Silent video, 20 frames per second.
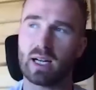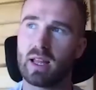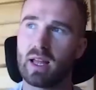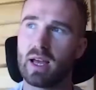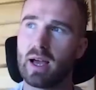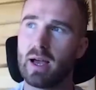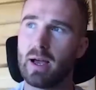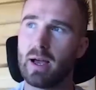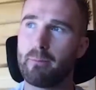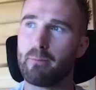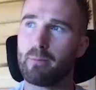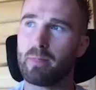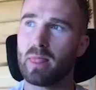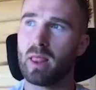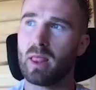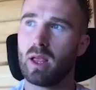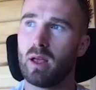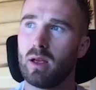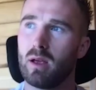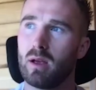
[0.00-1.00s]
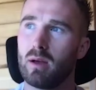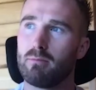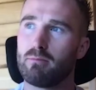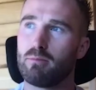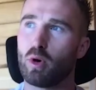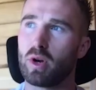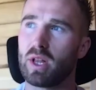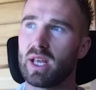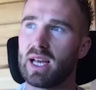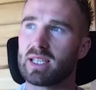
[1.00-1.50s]
their
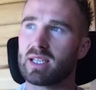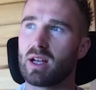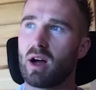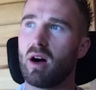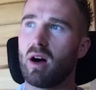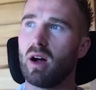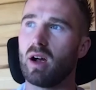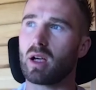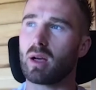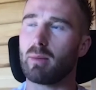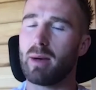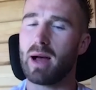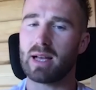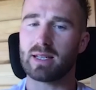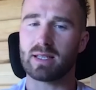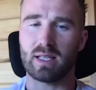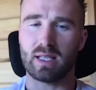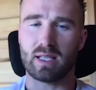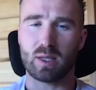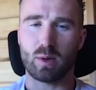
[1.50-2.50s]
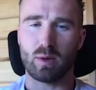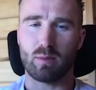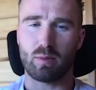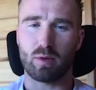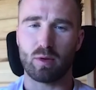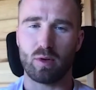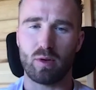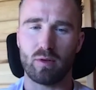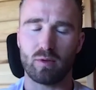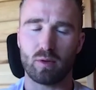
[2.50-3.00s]
body has a higher capacity to
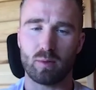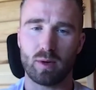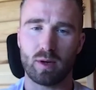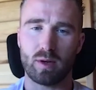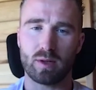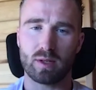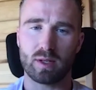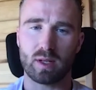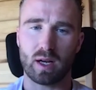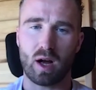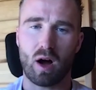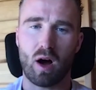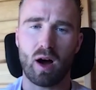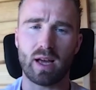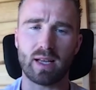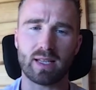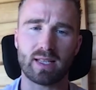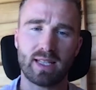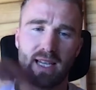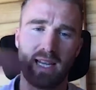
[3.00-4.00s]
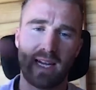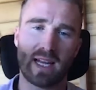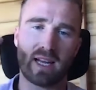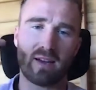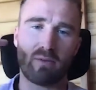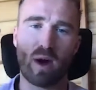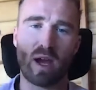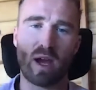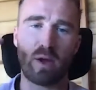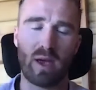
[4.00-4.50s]
improve almost, like a higher ceiling
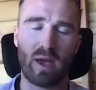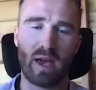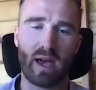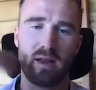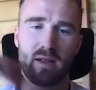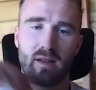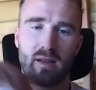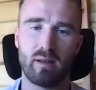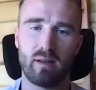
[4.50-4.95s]
of where you hit.